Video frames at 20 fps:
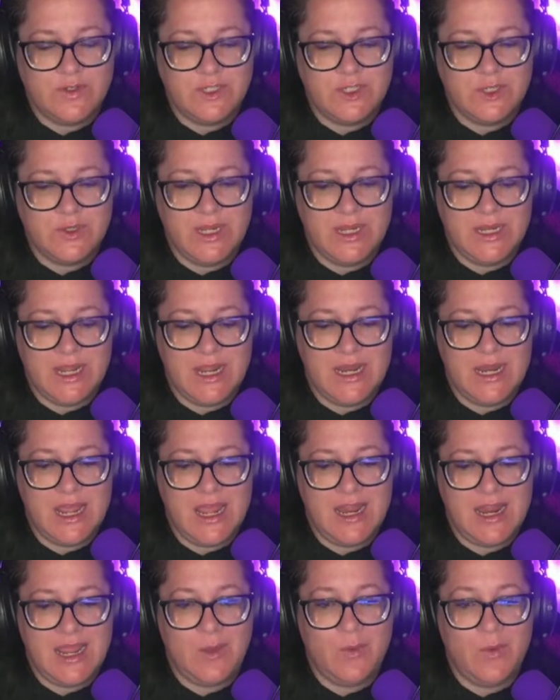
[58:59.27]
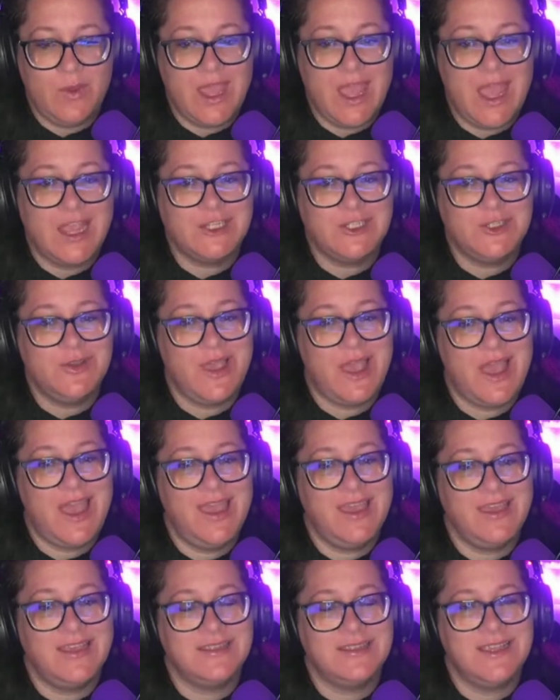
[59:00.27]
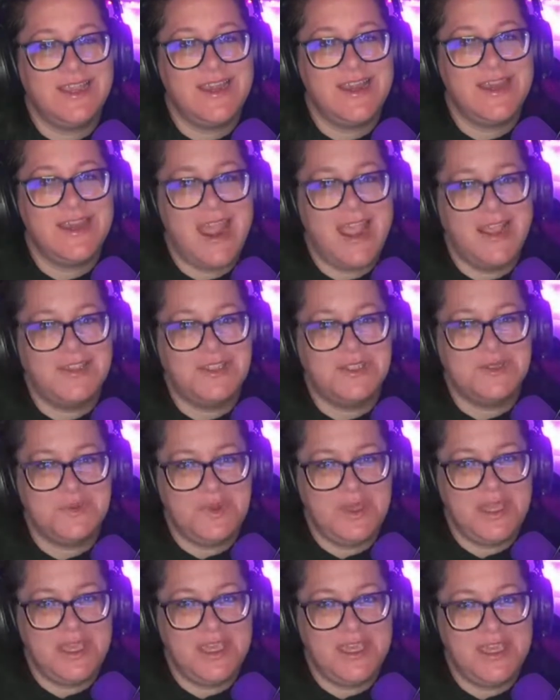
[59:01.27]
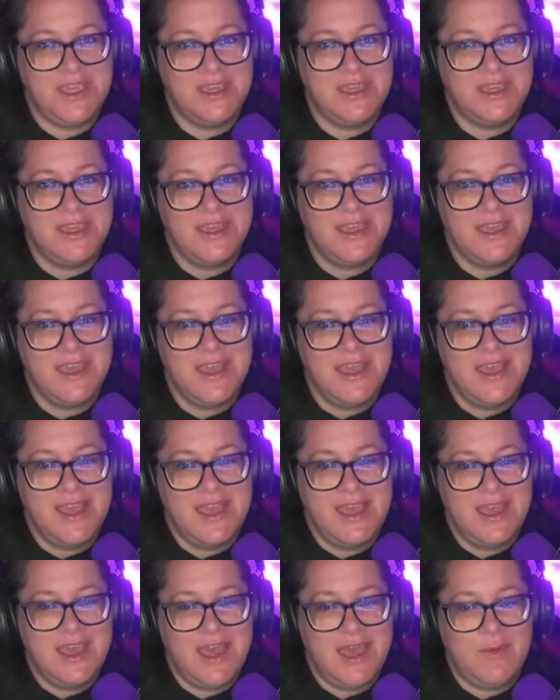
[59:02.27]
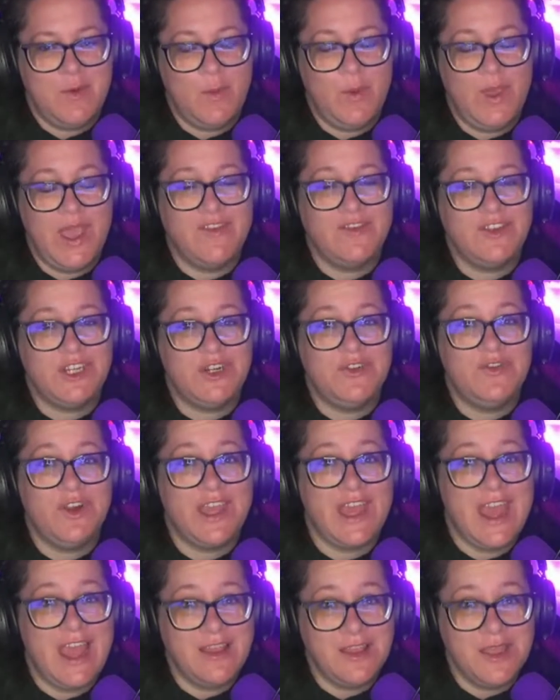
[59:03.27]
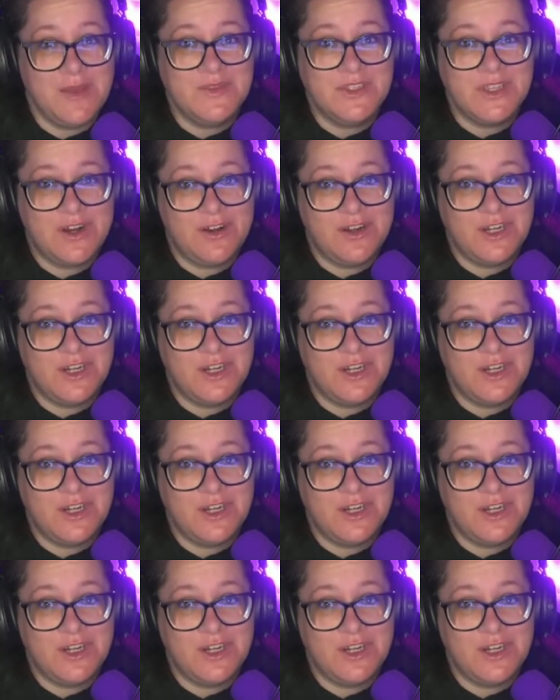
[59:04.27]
tuning in, and I will catch you guys next week. We have Jennifer Kellums on our